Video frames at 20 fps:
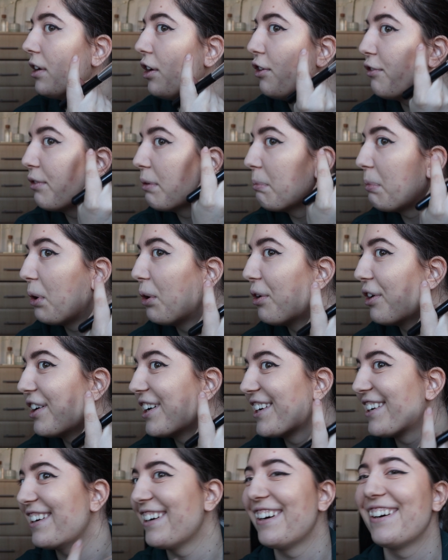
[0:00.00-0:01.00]

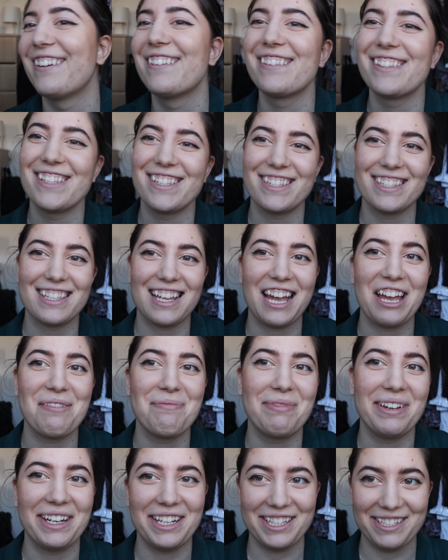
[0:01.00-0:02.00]
overboard on this side,
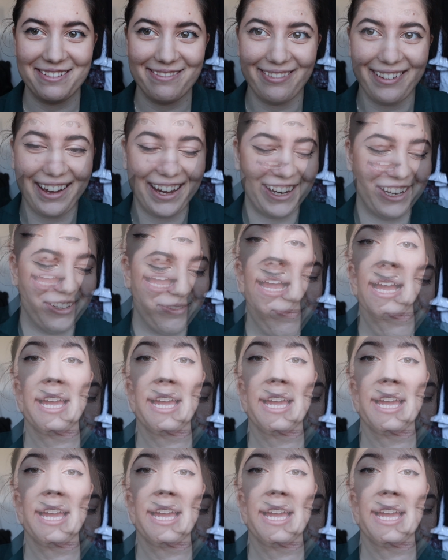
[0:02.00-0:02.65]
but it's fine.